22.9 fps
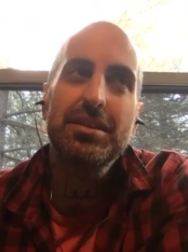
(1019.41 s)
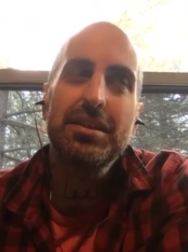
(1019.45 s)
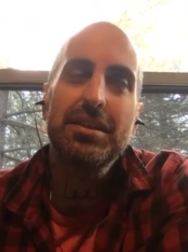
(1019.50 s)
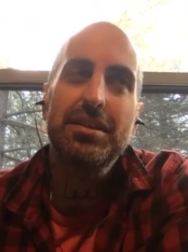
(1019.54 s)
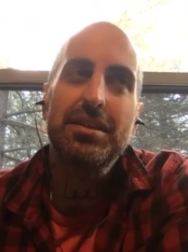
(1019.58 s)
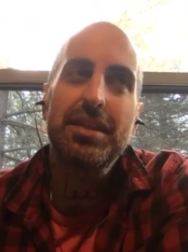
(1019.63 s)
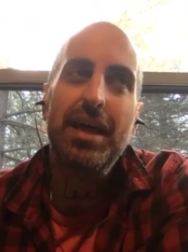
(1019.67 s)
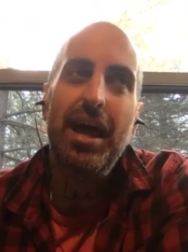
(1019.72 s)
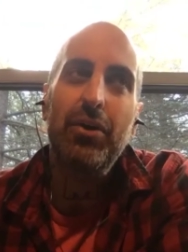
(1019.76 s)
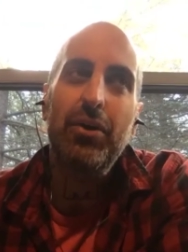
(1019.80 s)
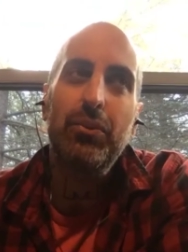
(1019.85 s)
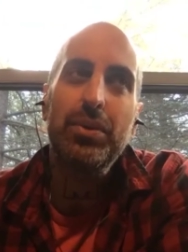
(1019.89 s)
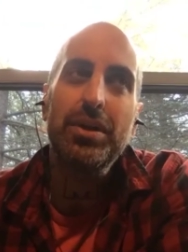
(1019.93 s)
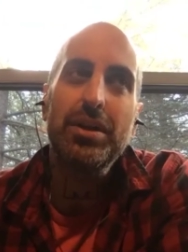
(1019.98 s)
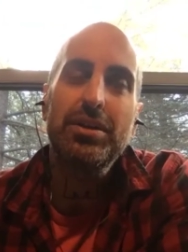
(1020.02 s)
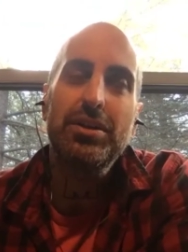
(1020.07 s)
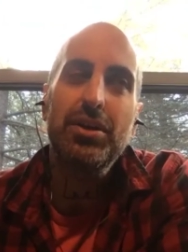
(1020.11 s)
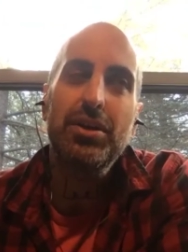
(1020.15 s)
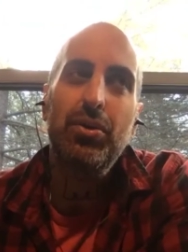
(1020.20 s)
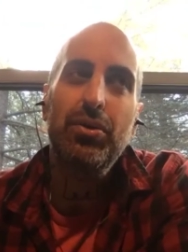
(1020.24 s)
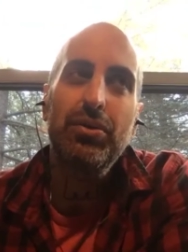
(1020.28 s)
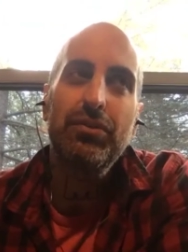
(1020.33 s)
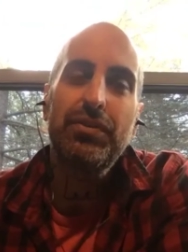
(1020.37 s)
that we
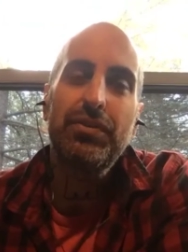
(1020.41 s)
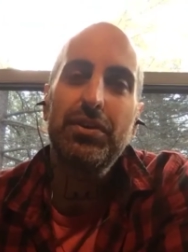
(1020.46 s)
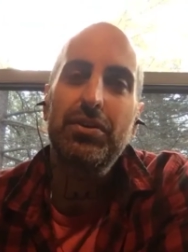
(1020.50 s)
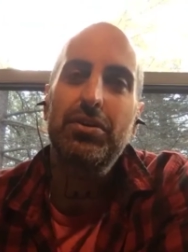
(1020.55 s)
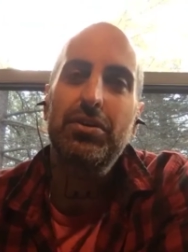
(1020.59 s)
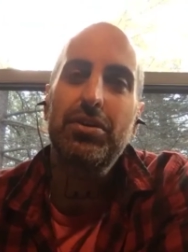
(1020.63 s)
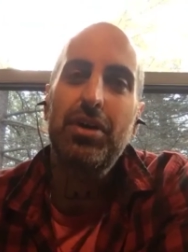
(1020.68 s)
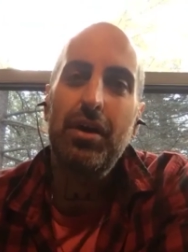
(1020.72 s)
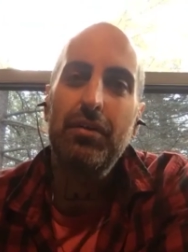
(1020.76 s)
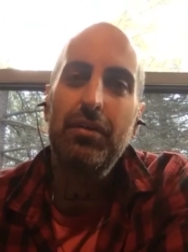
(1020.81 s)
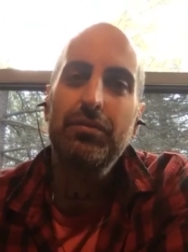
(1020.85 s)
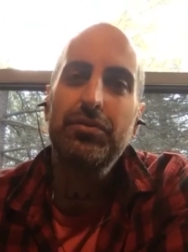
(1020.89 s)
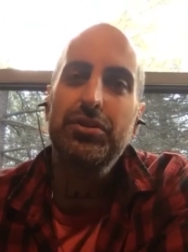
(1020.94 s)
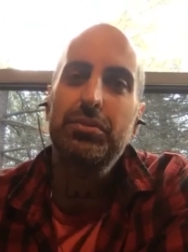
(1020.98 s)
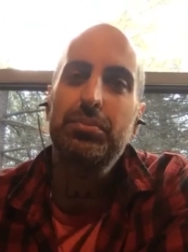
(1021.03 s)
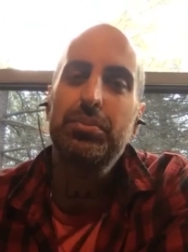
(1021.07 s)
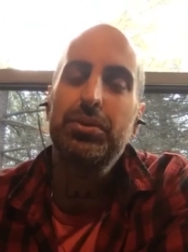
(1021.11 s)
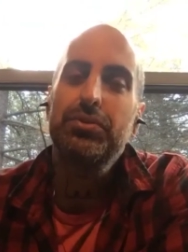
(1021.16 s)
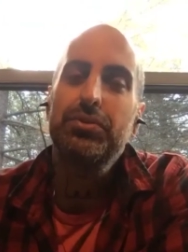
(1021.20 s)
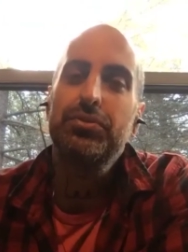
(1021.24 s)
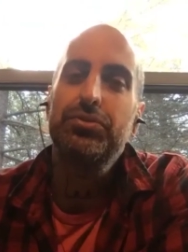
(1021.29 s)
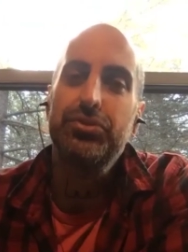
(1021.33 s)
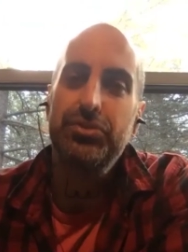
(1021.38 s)
don't feel
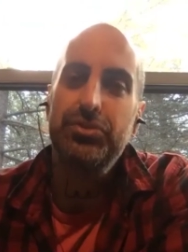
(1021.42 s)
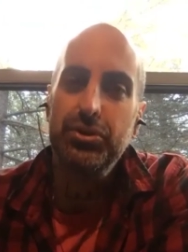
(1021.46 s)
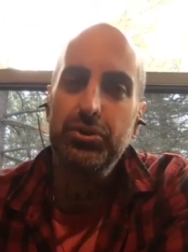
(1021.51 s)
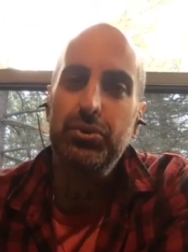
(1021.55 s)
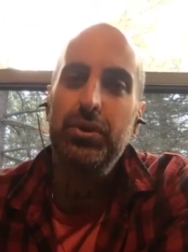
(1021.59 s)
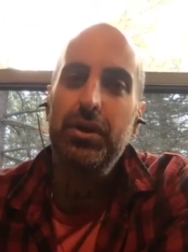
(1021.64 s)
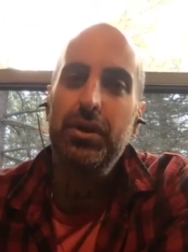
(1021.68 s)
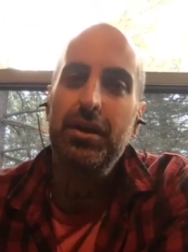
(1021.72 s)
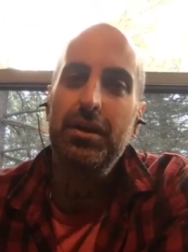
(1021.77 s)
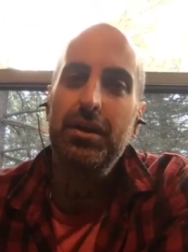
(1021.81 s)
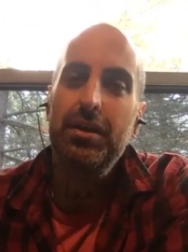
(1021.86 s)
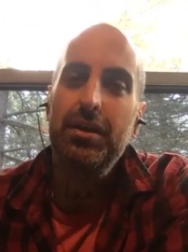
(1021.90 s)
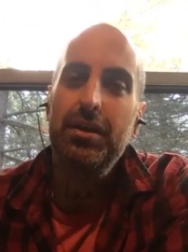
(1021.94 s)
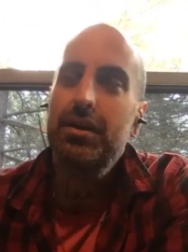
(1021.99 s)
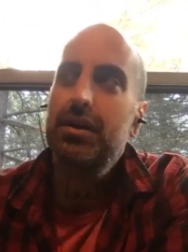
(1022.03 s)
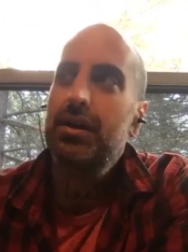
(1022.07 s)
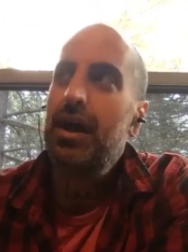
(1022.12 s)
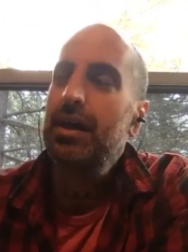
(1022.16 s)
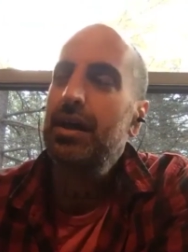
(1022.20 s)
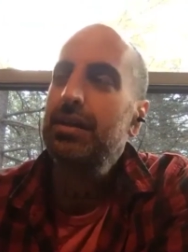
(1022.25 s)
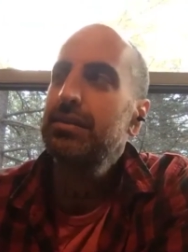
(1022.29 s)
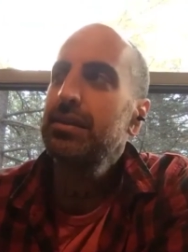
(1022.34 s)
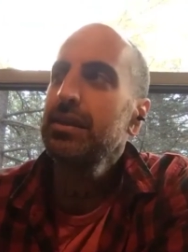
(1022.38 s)
comfortable doing.
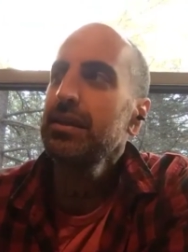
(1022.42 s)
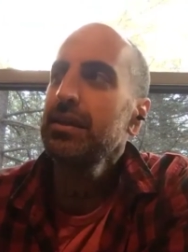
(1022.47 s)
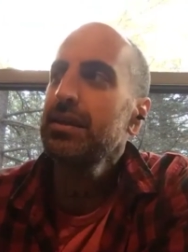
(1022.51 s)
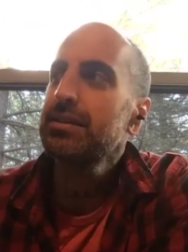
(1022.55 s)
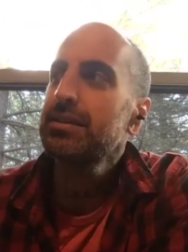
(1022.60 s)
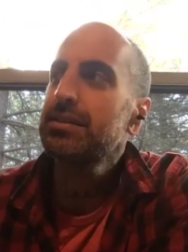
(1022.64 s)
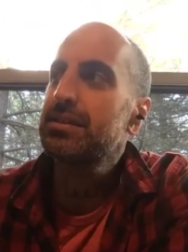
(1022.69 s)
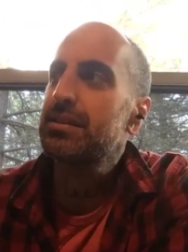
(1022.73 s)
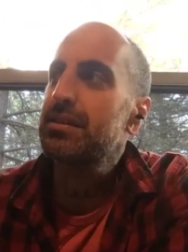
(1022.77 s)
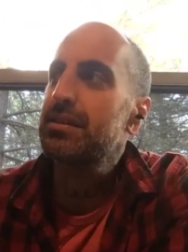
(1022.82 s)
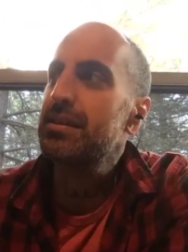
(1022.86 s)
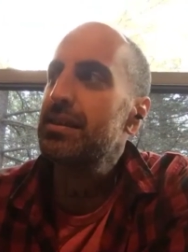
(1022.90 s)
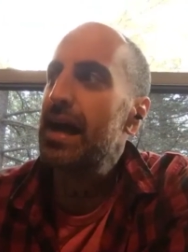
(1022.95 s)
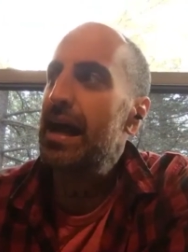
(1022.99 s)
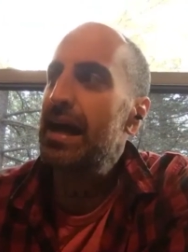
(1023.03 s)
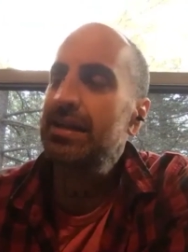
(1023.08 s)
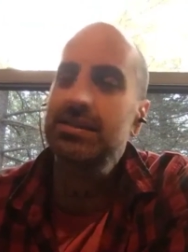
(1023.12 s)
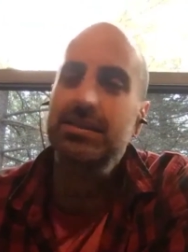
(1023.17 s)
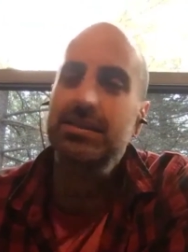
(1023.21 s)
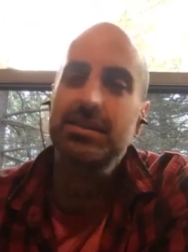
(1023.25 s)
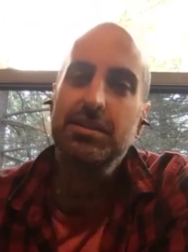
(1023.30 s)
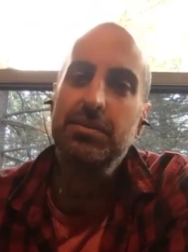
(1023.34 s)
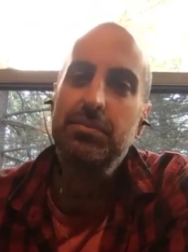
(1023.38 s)
I think it's that
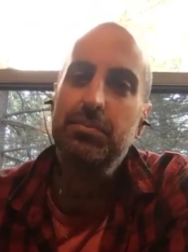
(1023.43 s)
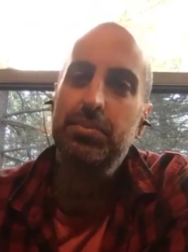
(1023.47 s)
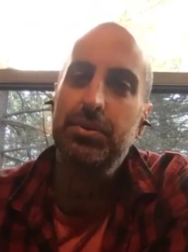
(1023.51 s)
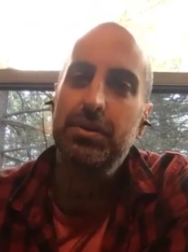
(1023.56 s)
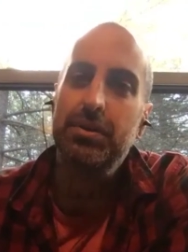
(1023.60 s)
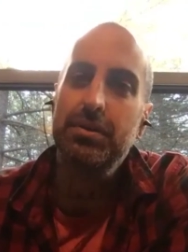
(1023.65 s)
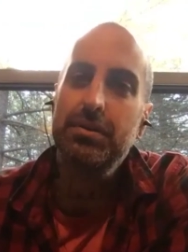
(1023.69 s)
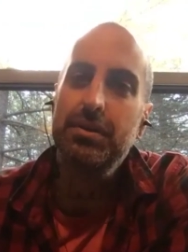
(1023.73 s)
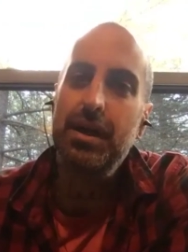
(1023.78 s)
simple.